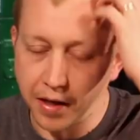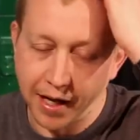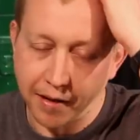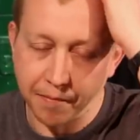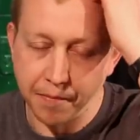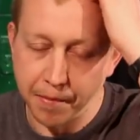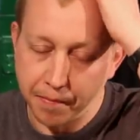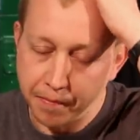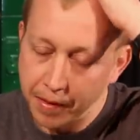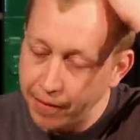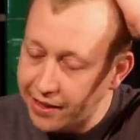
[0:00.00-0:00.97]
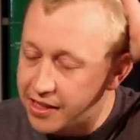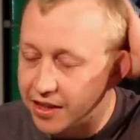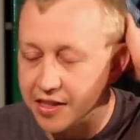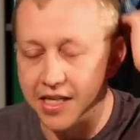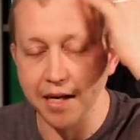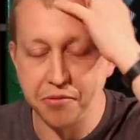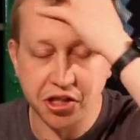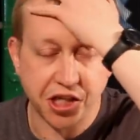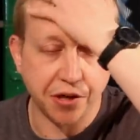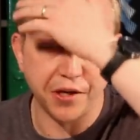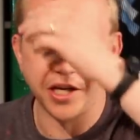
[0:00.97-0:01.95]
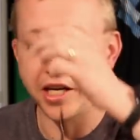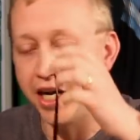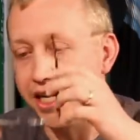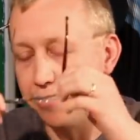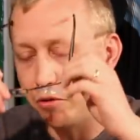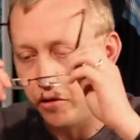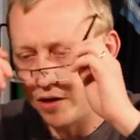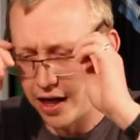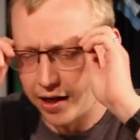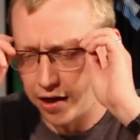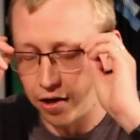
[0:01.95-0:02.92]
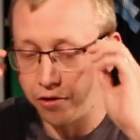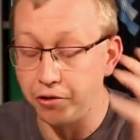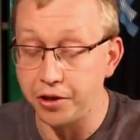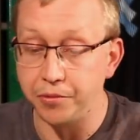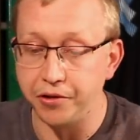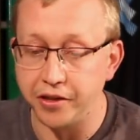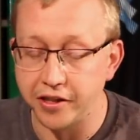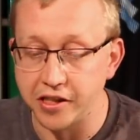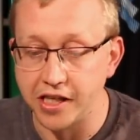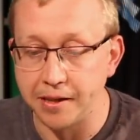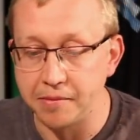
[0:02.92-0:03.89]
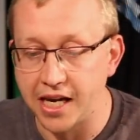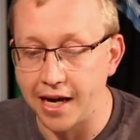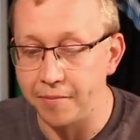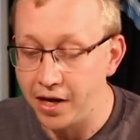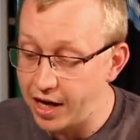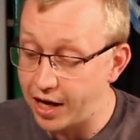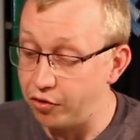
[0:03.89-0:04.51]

uh, um, me, mates at the time, Shuey and Craig were all getting our Holy Communion at the same time.